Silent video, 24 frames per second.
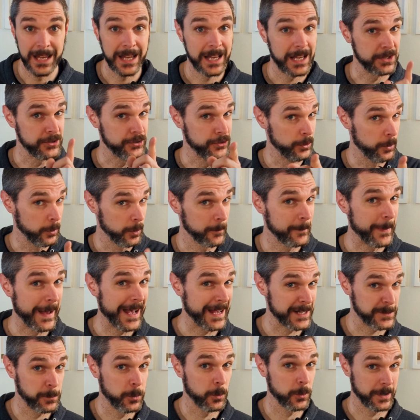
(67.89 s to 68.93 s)
Has your
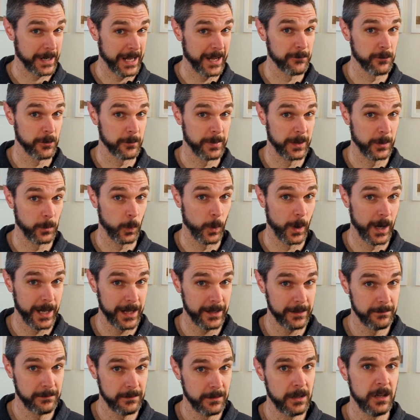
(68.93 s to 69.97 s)
passport ever been
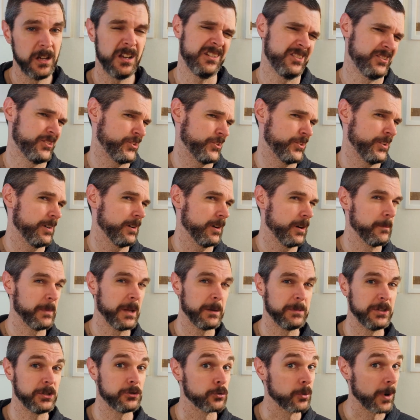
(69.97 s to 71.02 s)
wet? Sure, it may
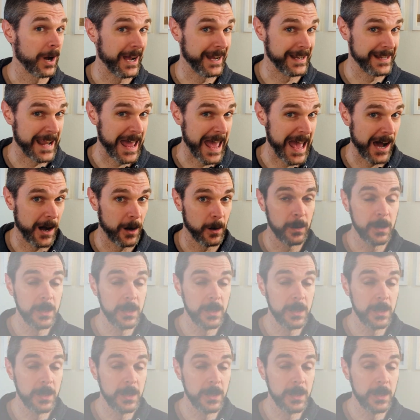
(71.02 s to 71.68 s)
be dry now,